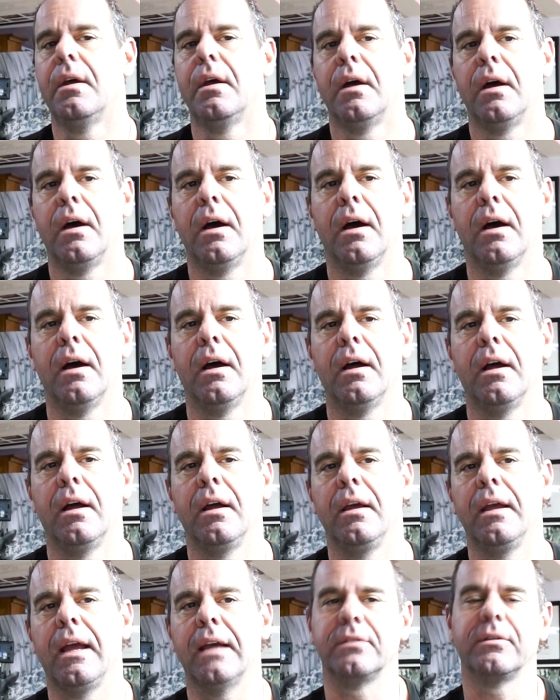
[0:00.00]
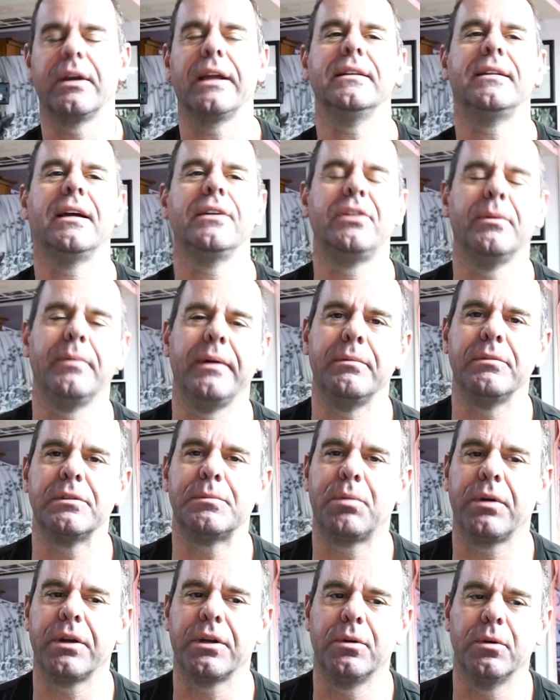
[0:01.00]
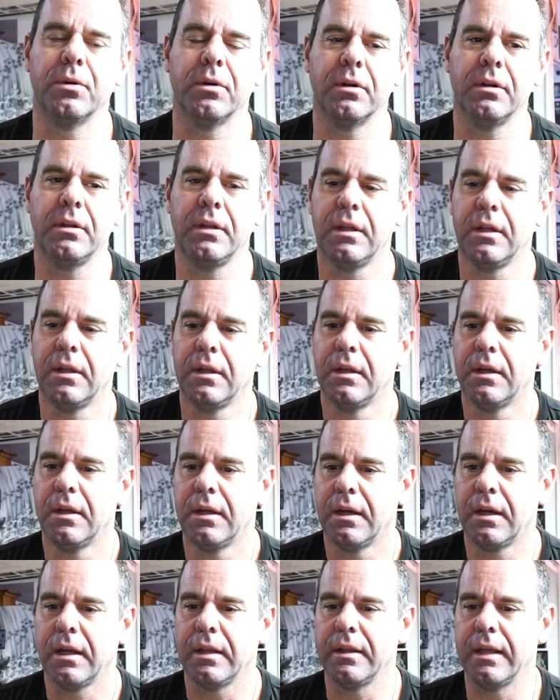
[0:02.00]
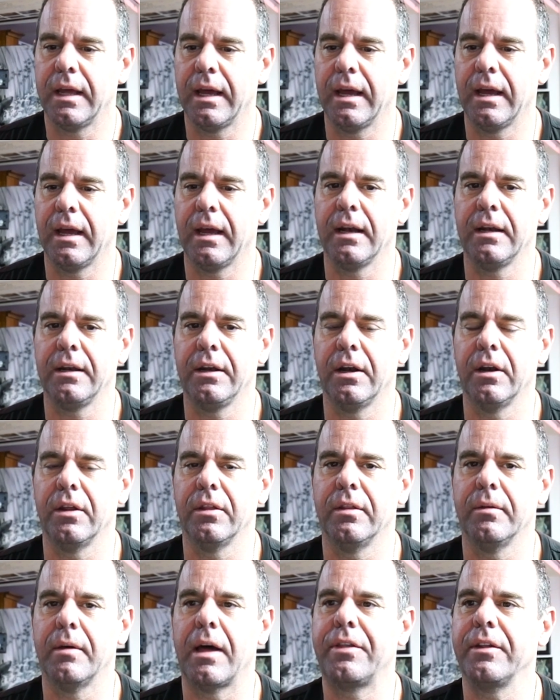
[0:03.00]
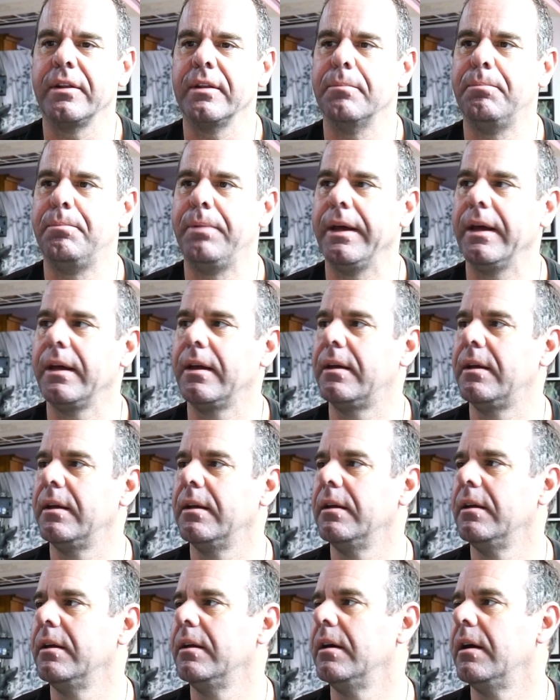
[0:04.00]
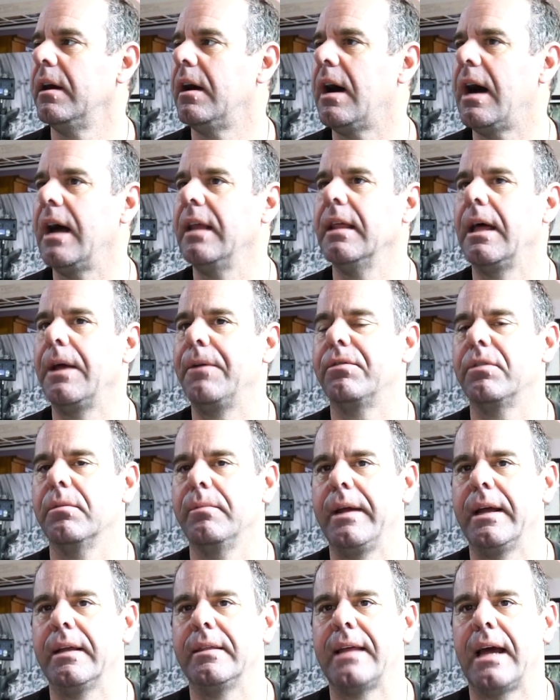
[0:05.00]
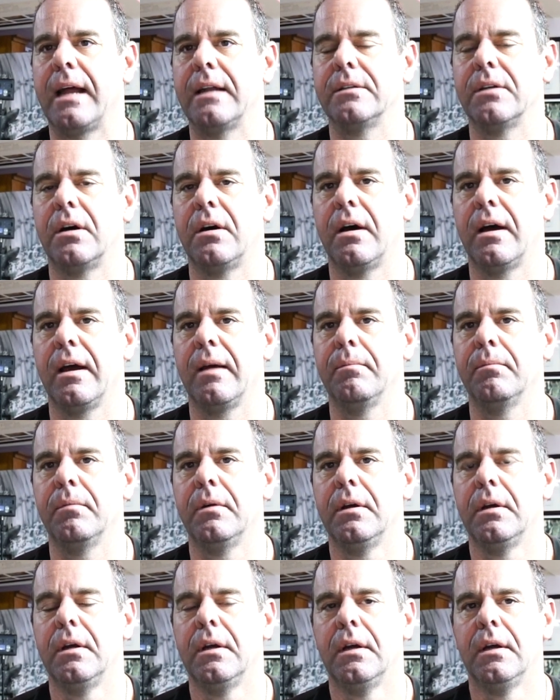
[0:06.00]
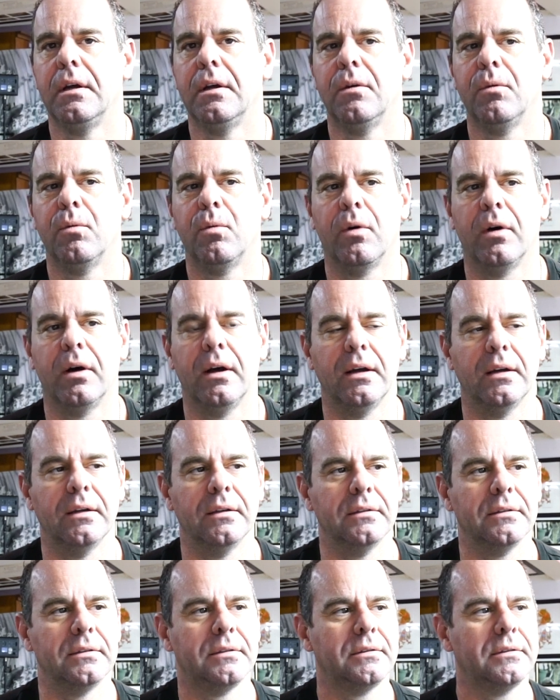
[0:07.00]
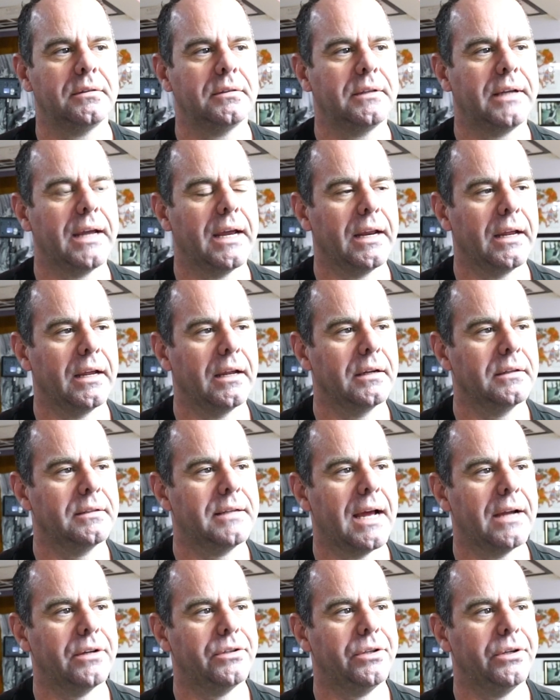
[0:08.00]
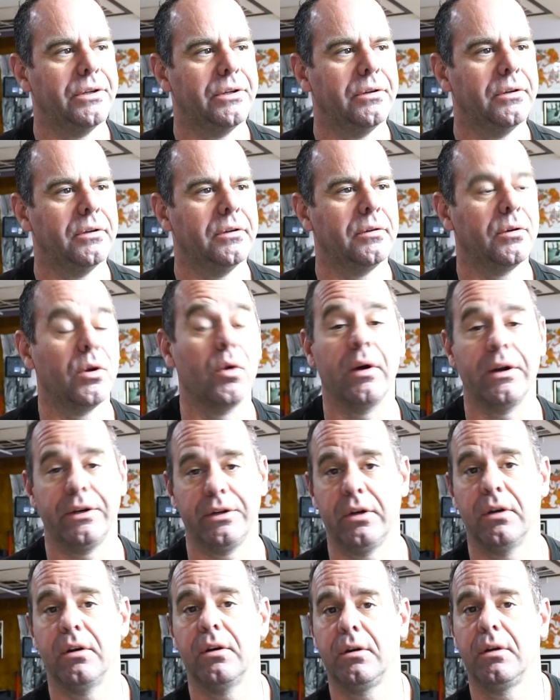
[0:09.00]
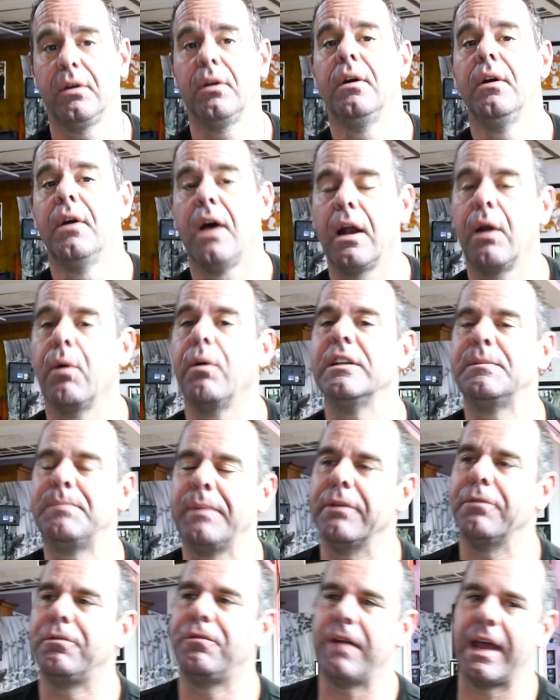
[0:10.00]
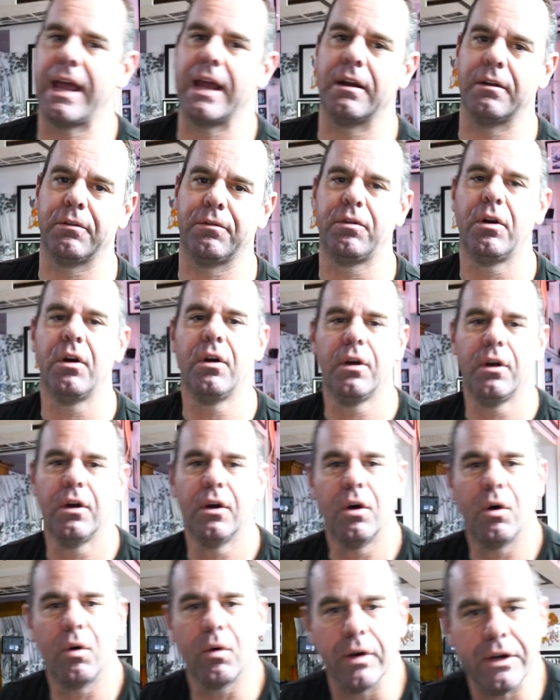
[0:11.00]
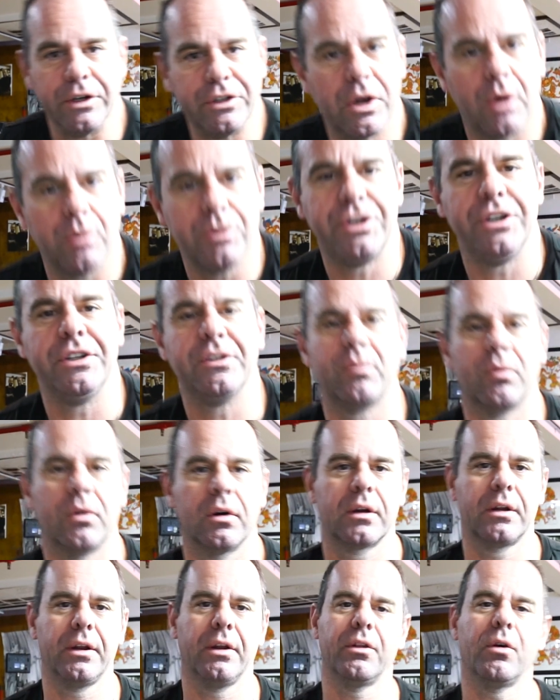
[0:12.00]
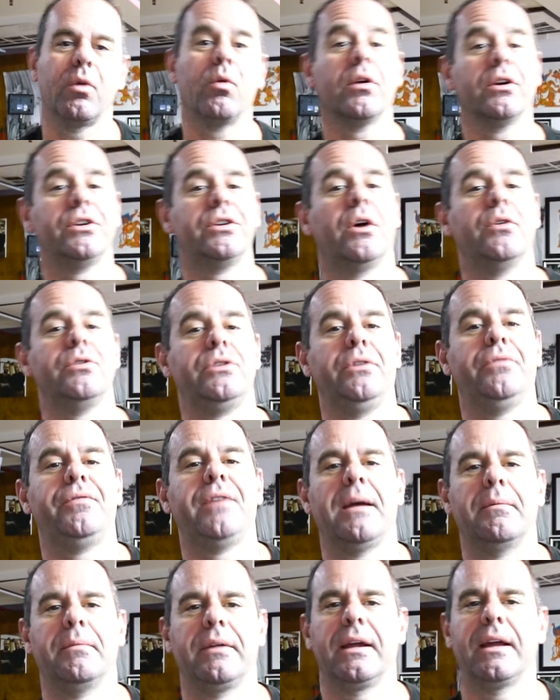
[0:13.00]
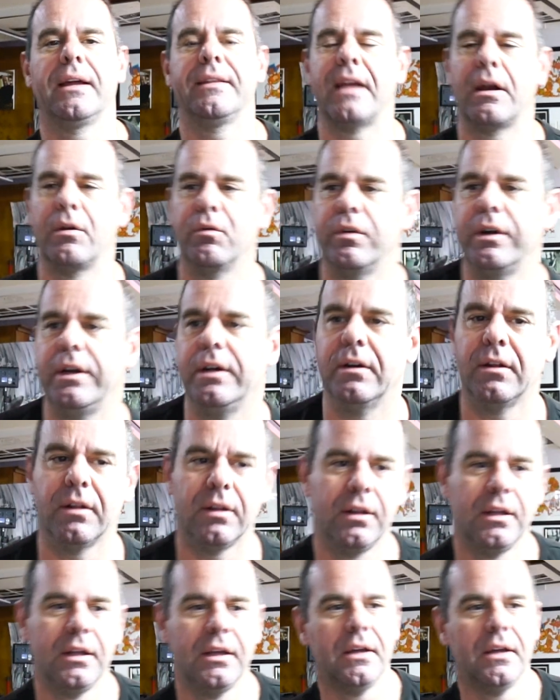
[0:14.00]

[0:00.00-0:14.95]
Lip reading: So getting tattooed with him was pretty cool. And then, I think the big highlight for me at that time was getting tattooed, I'd always been a fan of Horitoshi's work. The Horitoshi family had that real,